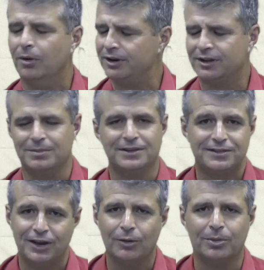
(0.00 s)
Mine can be
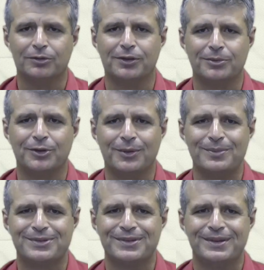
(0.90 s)
terrible
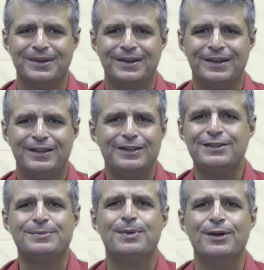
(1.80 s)
sometimes. This
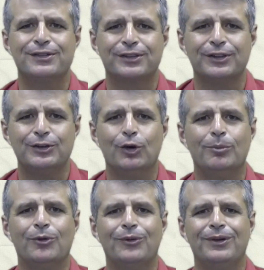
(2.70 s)
is perfectly
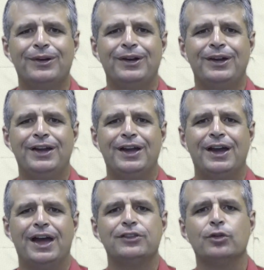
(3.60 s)
normal.
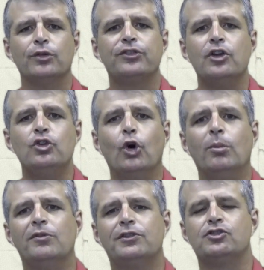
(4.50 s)
And it's also
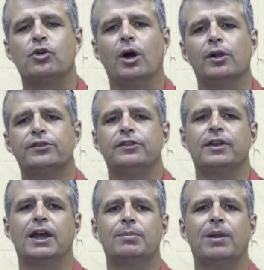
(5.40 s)
normal for trials to
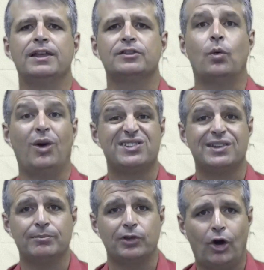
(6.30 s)
take place quite
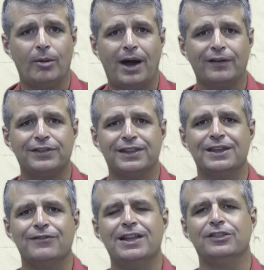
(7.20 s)
some time after the
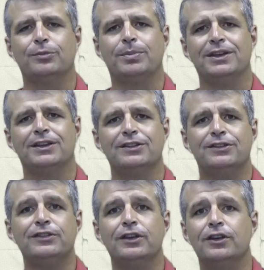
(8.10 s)
events being
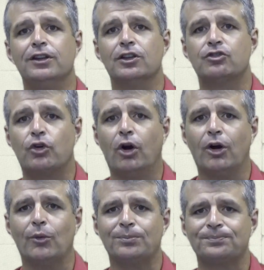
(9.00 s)
considered in the trial.